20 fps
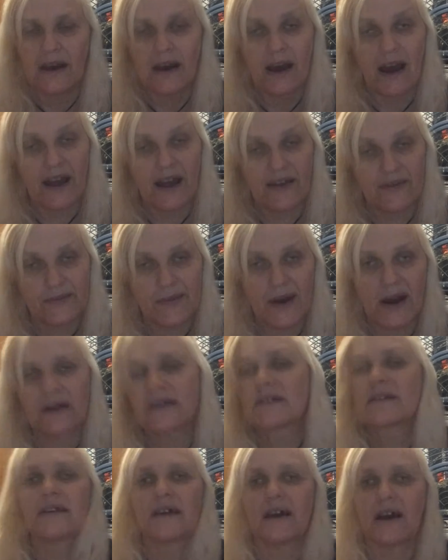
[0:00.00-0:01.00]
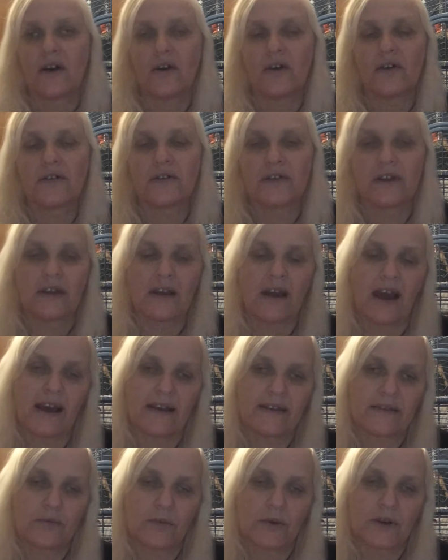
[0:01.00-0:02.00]
"I've marked it on
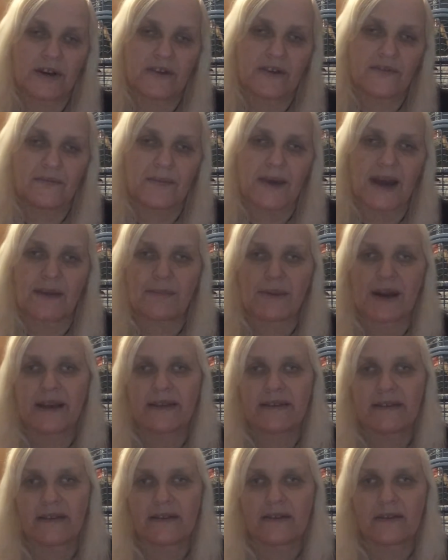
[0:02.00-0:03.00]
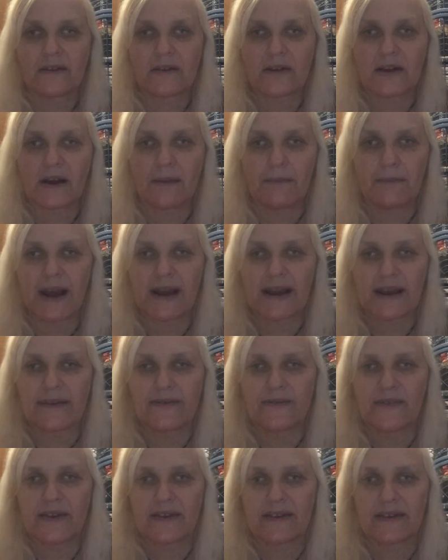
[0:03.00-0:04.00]
as one of my places to come back
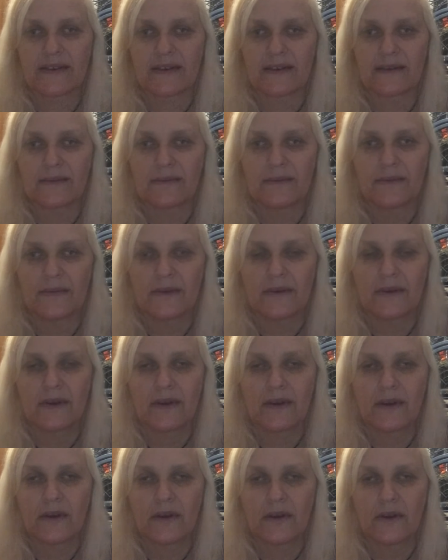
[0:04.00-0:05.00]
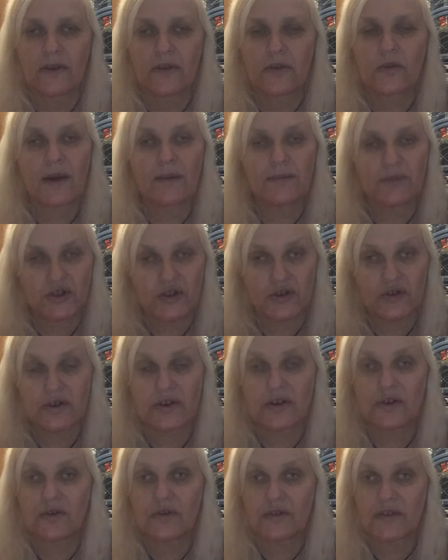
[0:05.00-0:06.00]
and visit. So I'm sure
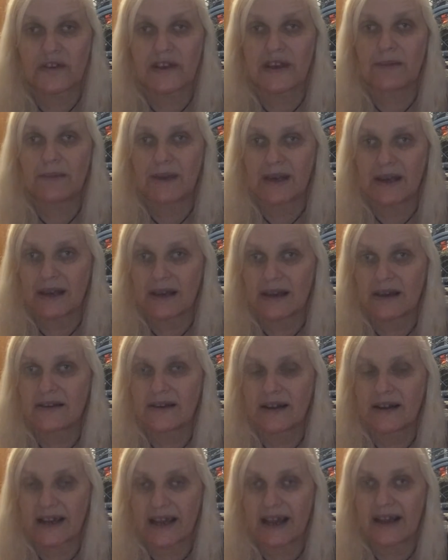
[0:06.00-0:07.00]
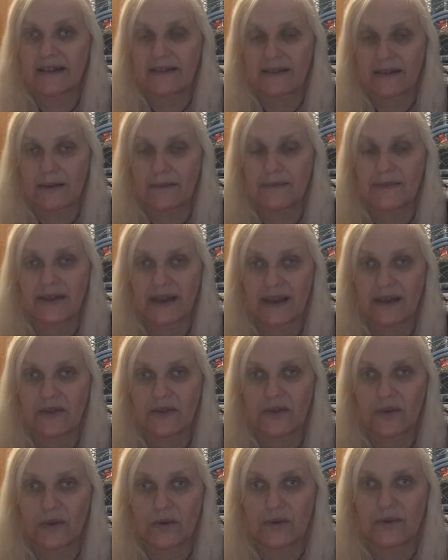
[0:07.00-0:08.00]
you'll see me here again someday
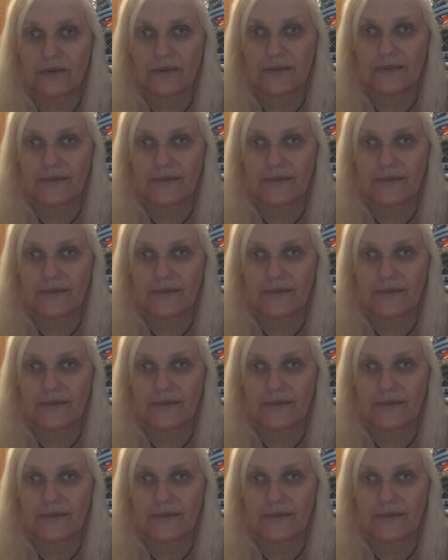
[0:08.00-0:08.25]
soon."